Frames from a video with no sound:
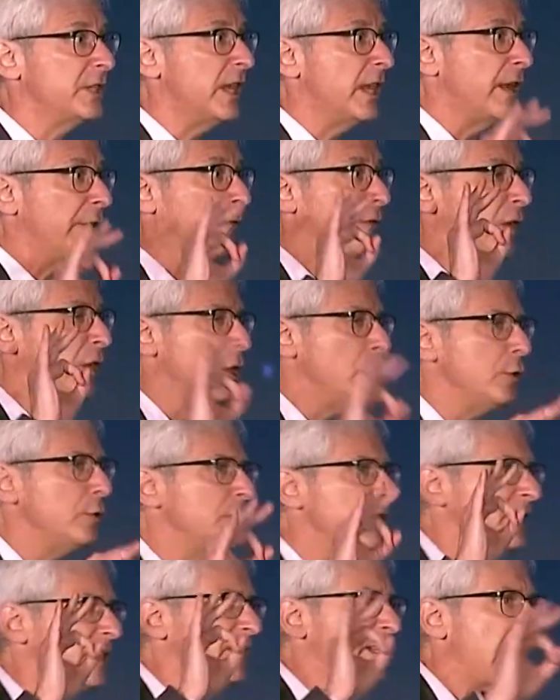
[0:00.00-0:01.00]
that if you
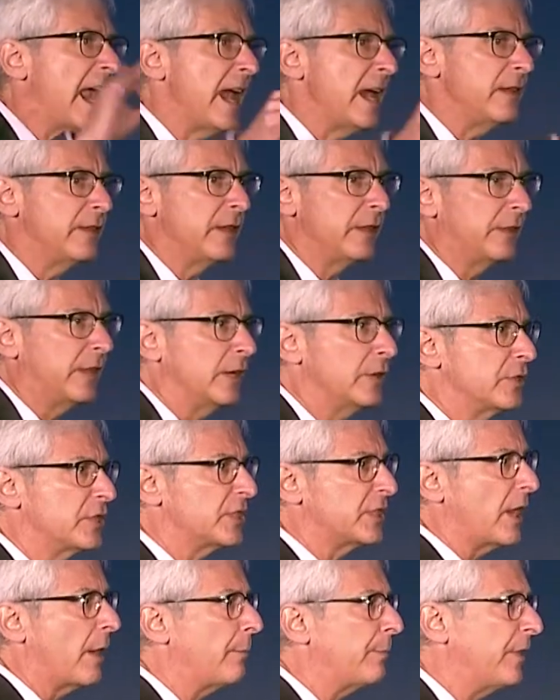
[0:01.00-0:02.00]
say that there's
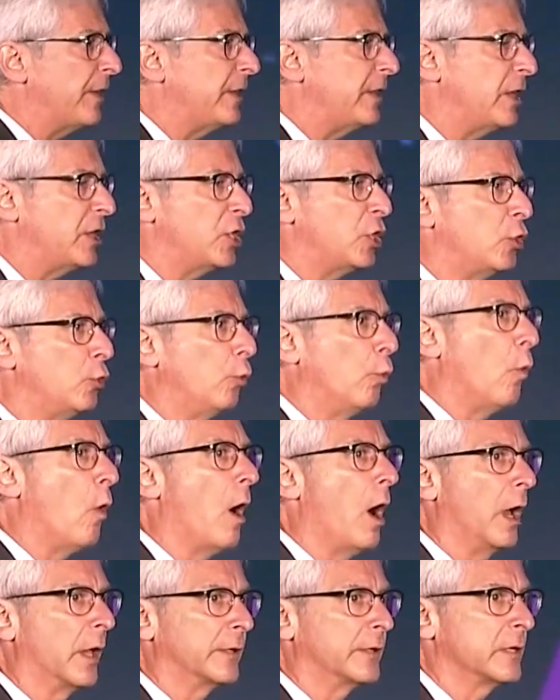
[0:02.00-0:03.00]
something that you
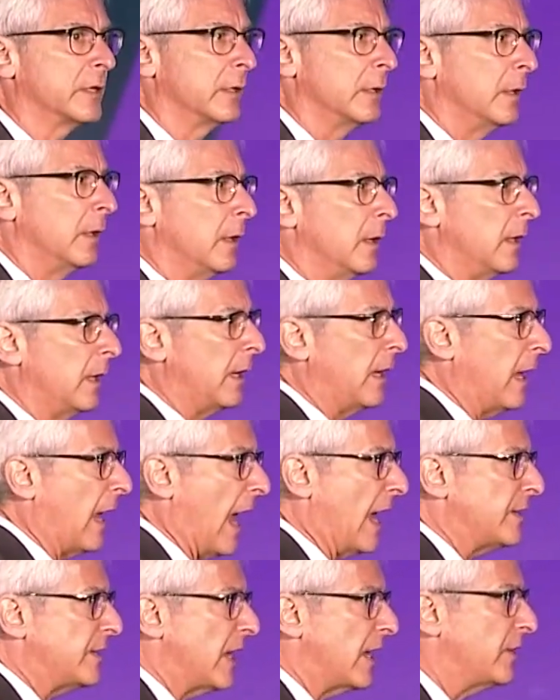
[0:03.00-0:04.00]
want
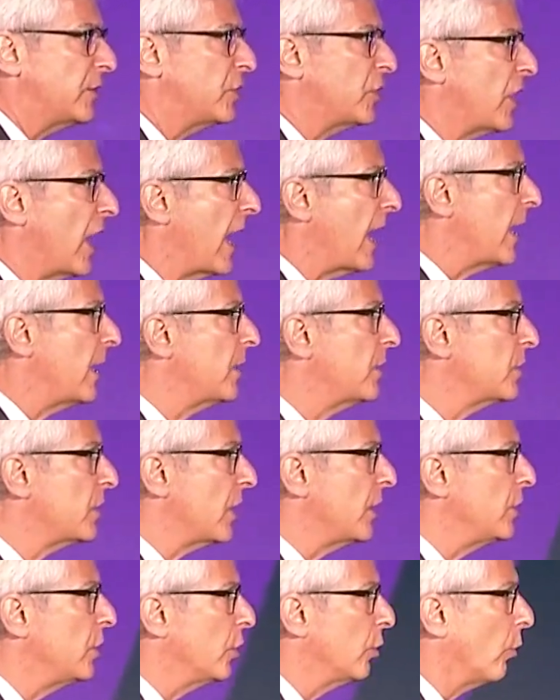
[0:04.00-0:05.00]
as a change
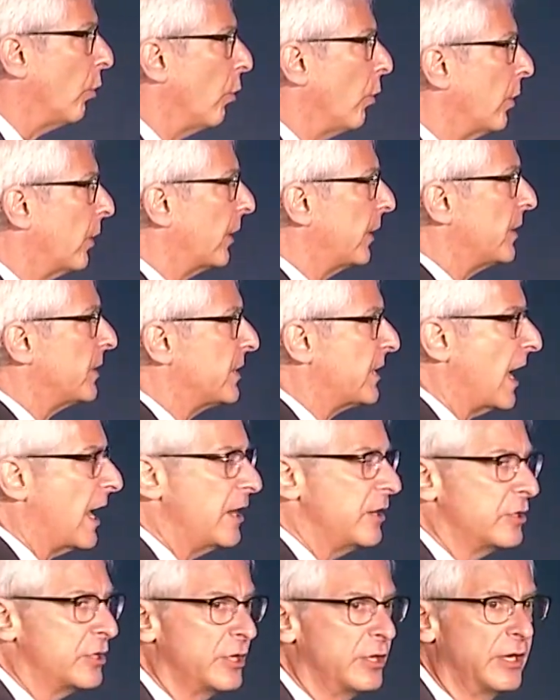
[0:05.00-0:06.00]
in your
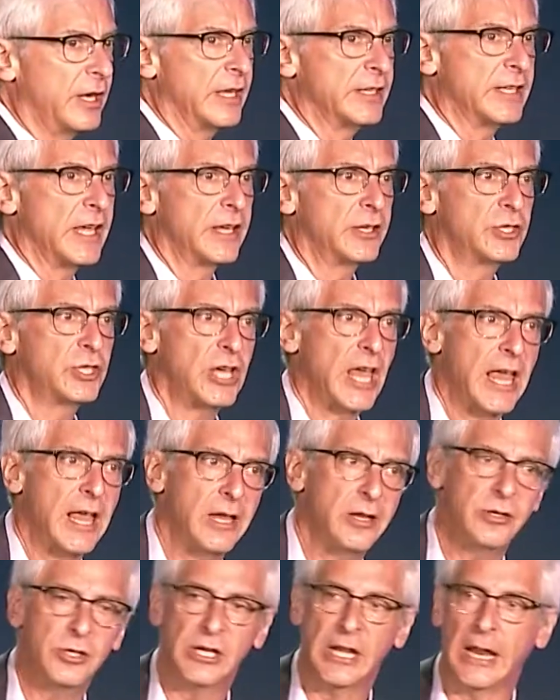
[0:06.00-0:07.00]
organization, as a
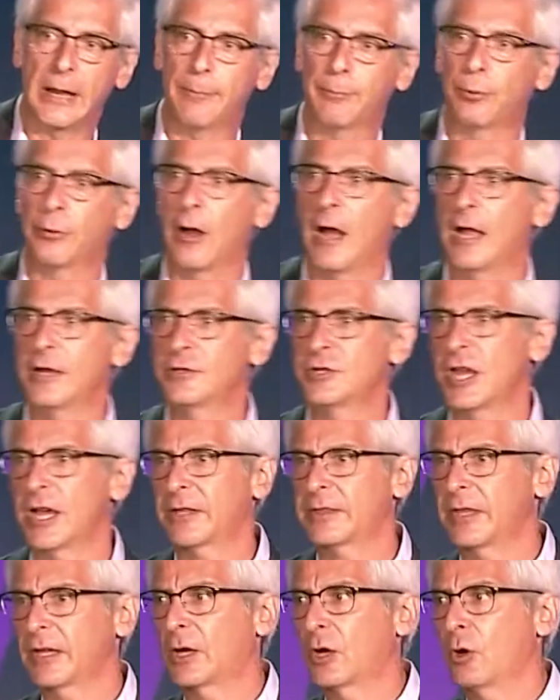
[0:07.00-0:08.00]
change in a
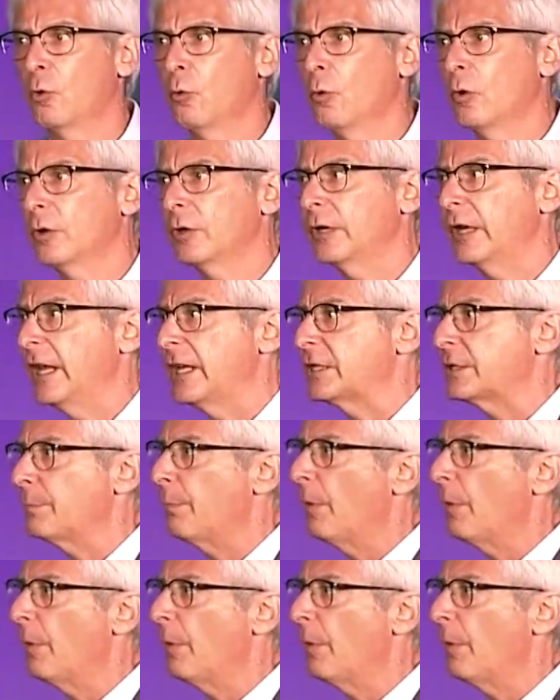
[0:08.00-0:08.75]
project that coordinates